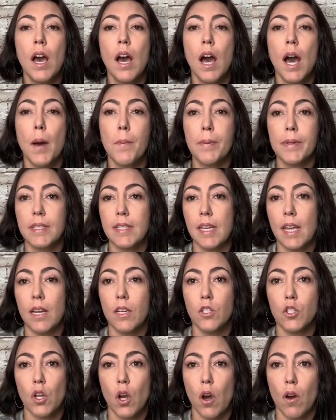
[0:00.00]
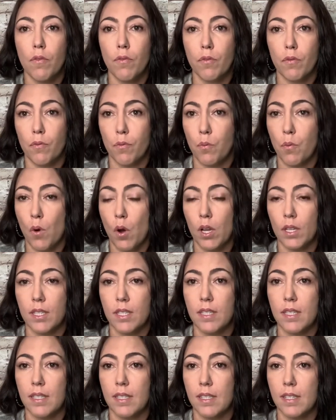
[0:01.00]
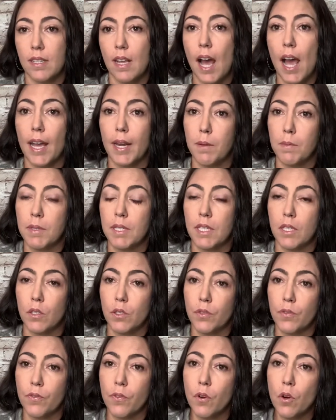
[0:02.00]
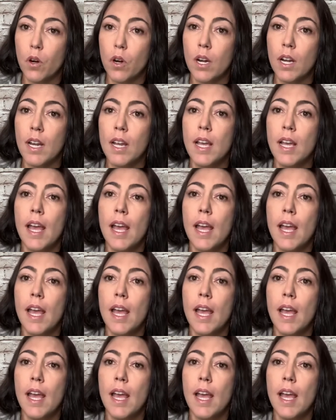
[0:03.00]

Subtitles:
a percentage of what this item sells for.